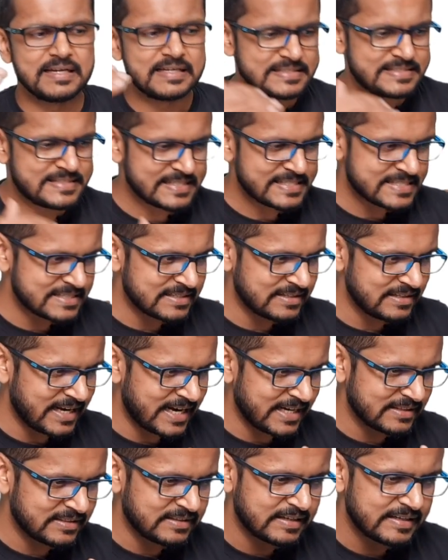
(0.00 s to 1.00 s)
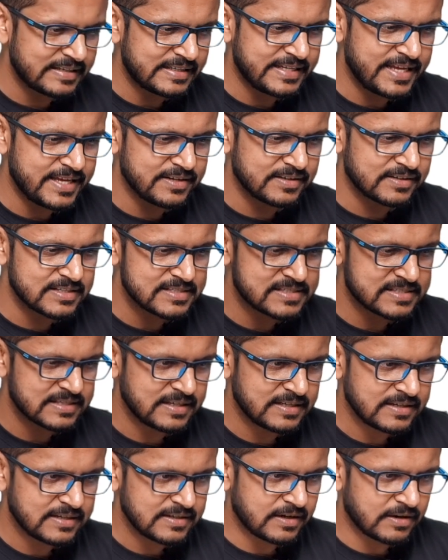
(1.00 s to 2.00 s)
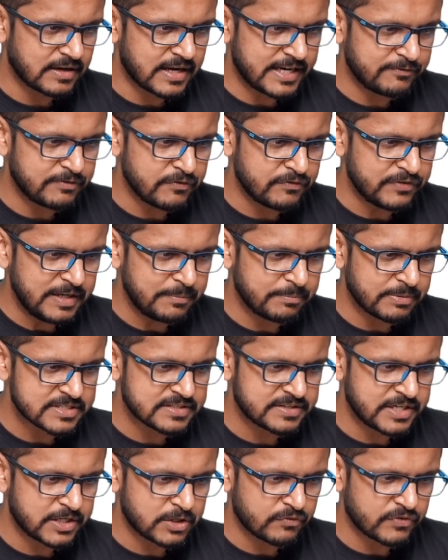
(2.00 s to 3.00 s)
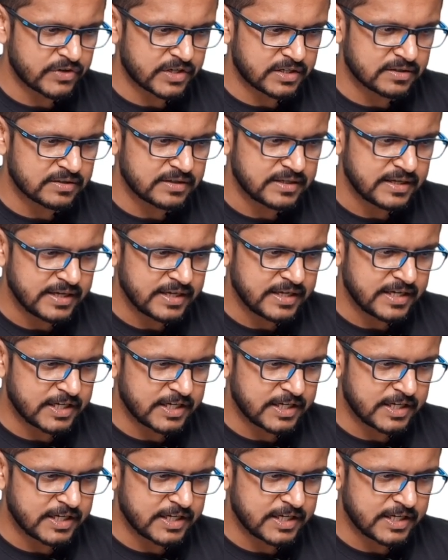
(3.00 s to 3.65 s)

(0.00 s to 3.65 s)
Just at 30 years, at 15% rate of return,